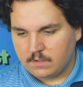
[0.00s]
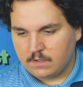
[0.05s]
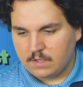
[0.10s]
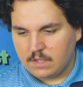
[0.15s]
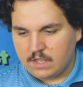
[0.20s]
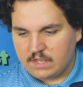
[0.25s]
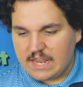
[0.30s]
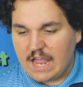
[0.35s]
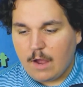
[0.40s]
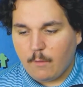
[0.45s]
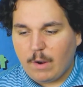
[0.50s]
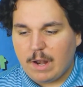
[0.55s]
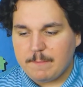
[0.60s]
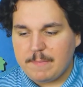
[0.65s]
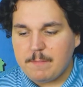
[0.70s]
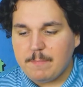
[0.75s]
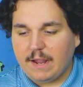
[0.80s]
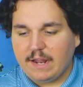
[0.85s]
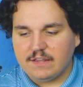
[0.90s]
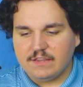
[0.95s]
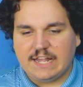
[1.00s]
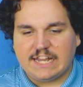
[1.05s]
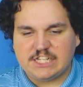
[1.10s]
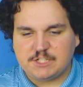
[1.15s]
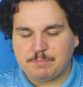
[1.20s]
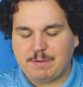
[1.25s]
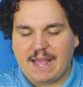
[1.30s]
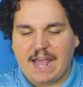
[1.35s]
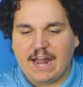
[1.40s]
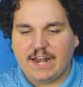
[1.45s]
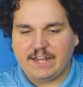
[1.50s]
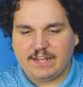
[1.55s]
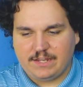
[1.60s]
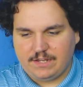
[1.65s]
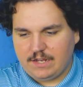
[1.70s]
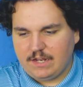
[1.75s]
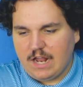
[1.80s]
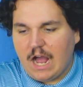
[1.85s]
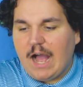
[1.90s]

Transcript: Yeah, what I mean by less padding,